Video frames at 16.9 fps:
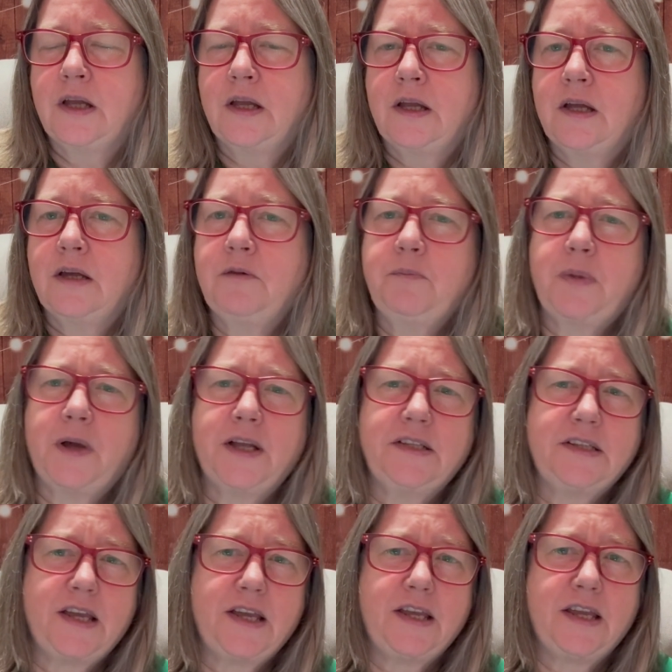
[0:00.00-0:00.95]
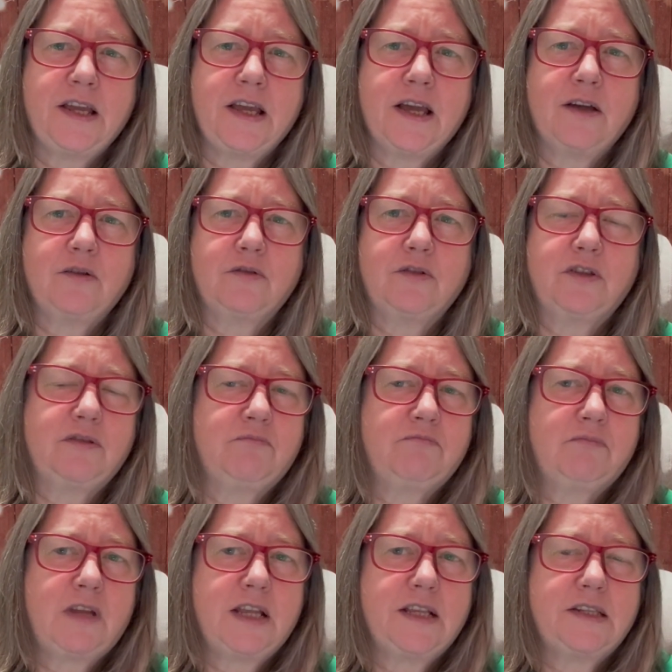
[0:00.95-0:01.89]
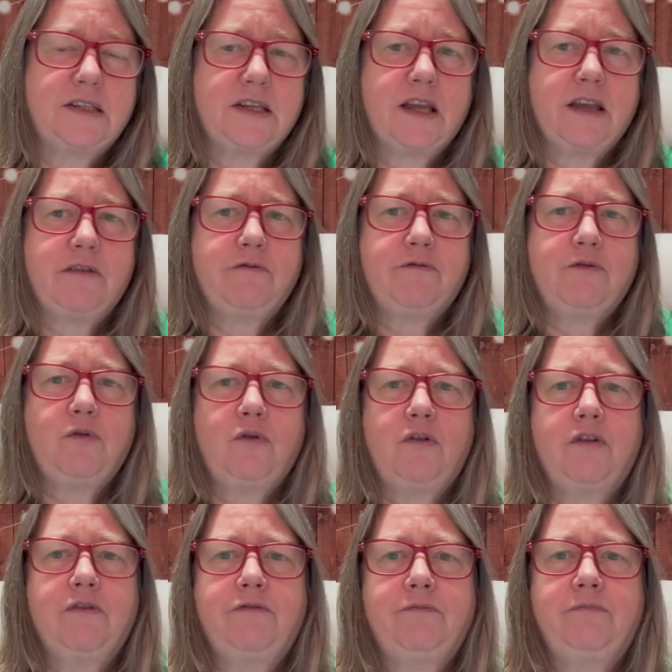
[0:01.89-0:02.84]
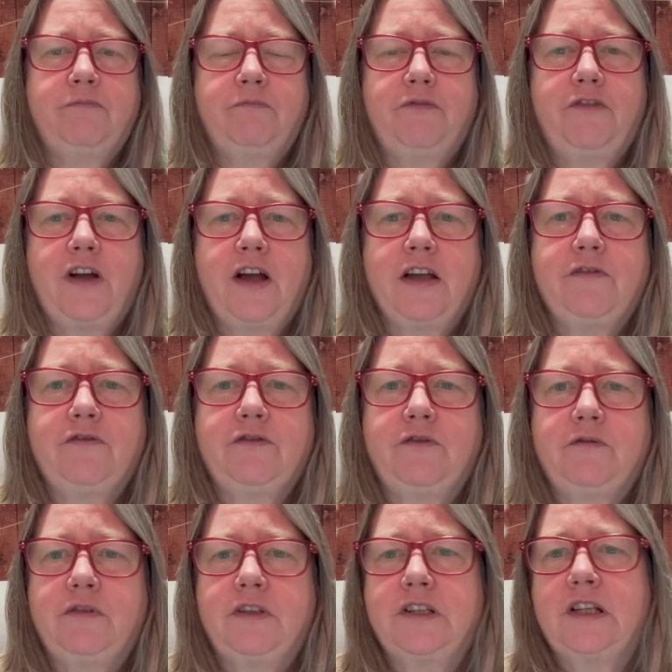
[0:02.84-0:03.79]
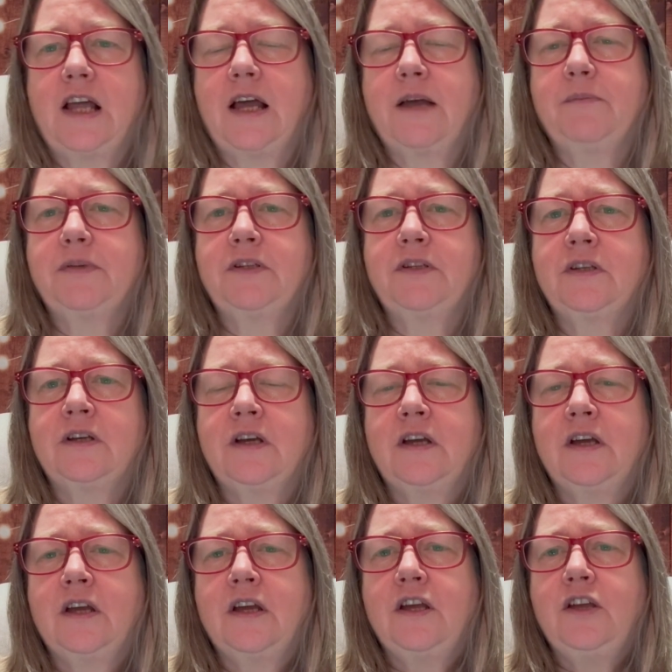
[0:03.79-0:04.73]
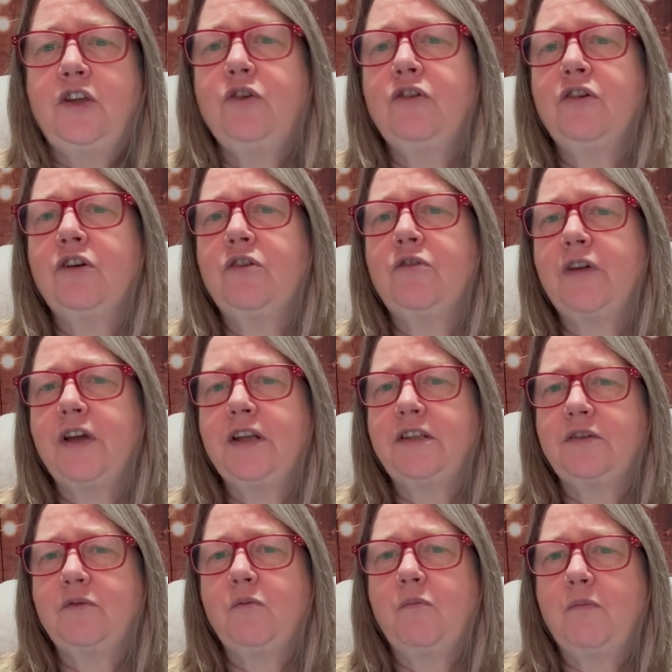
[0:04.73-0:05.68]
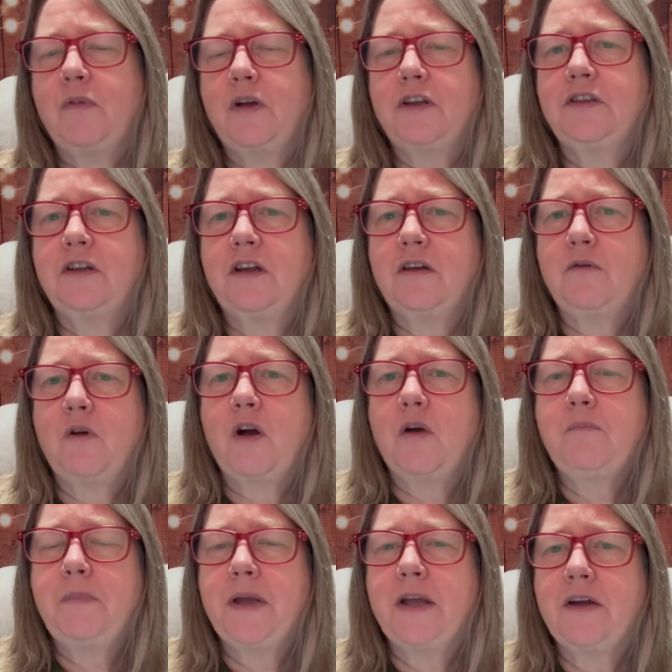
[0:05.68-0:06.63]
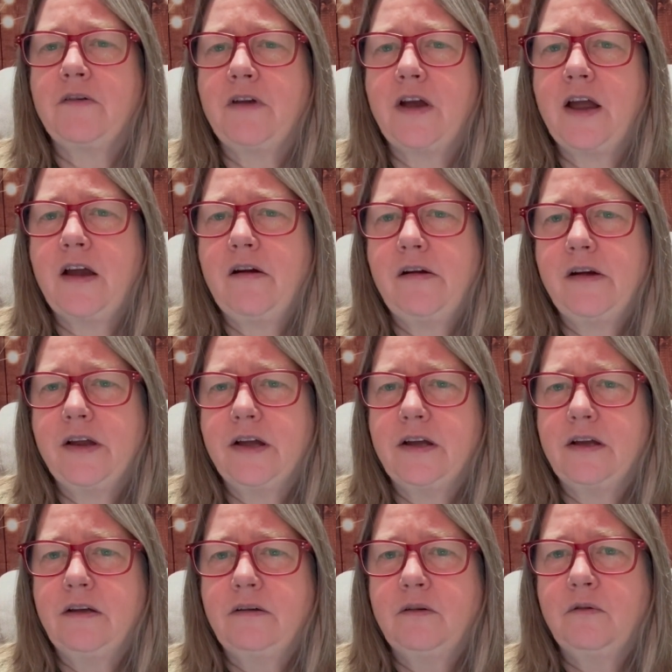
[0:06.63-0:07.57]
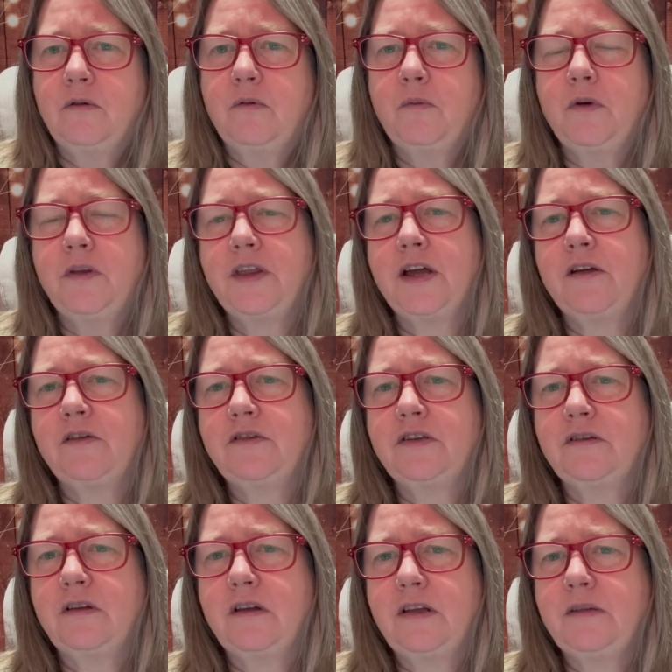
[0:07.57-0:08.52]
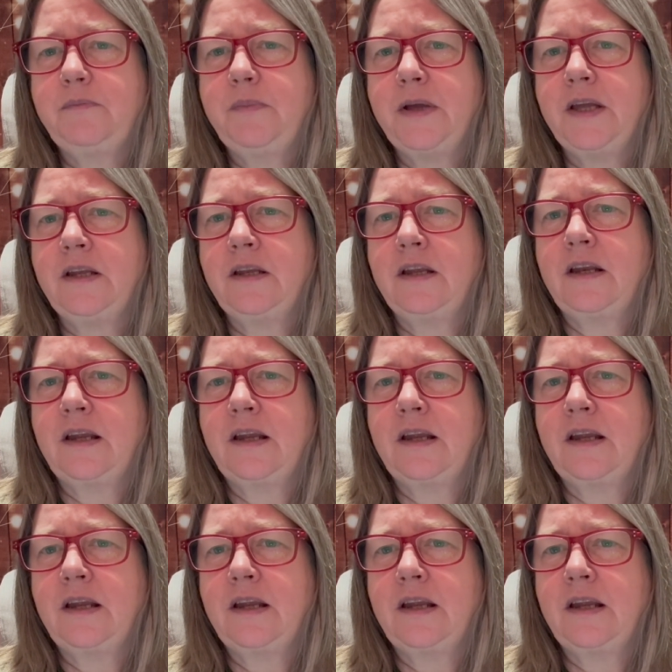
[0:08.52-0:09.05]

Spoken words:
And by taking out, let's say, 4 or 5 slabs, you can create a bigger area without it being an